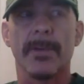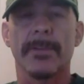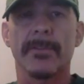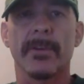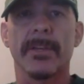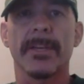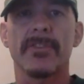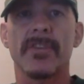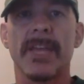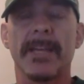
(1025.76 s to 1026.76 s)
a while they sort of
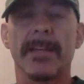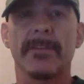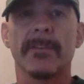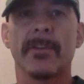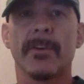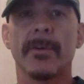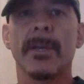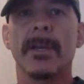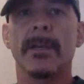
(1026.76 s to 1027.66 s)
get jaded, so